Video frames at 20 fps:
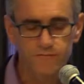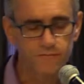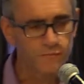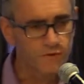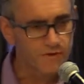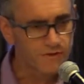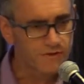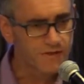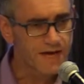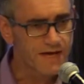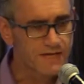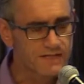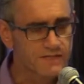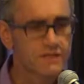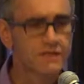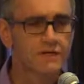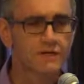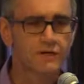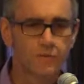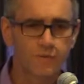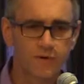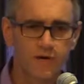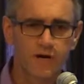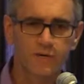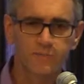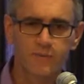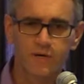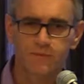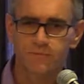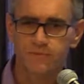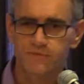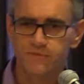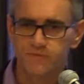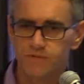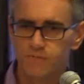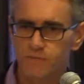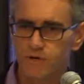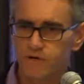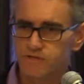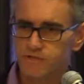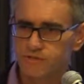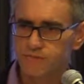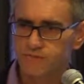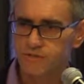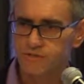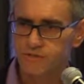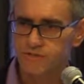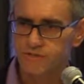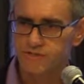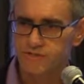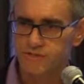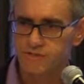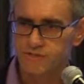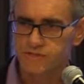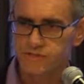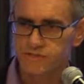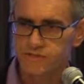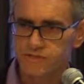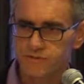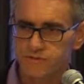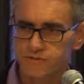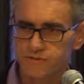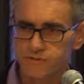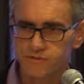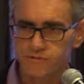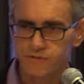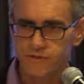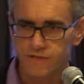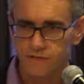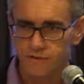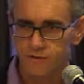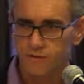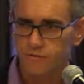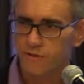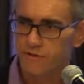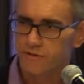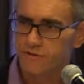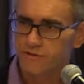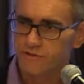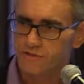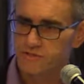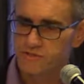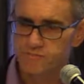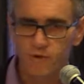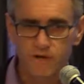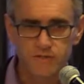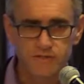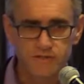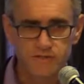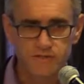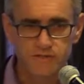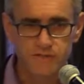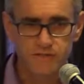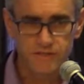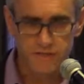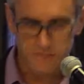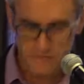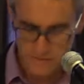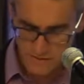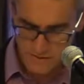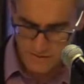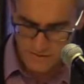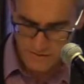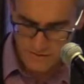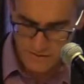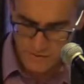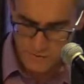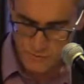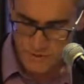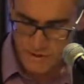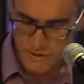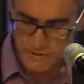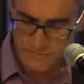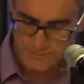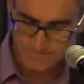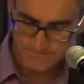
And with that, we are members of the Modular Buildings Institute, who I know are one of the sponsors here this week.